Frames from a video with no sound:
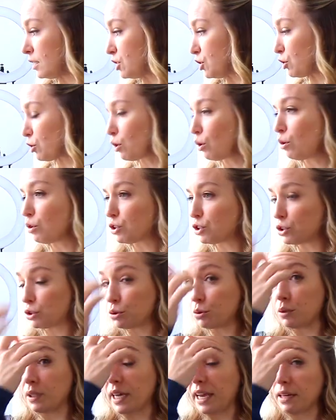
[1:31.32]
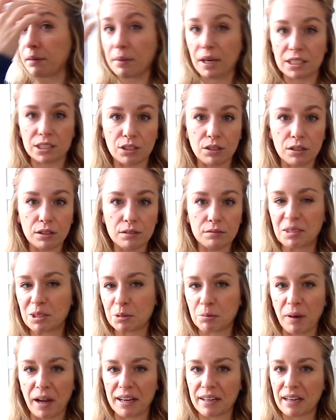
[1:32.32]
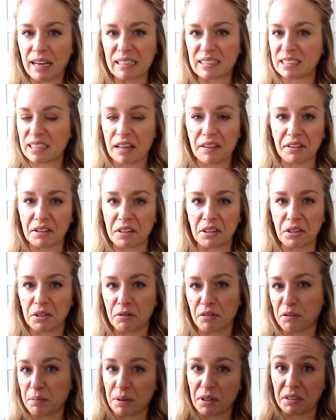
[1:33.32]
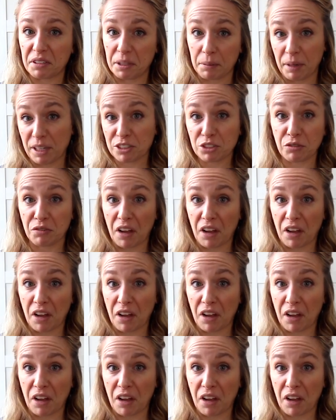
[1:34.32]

is your goal to gain muscle? Sweat has nothing to do with building muscle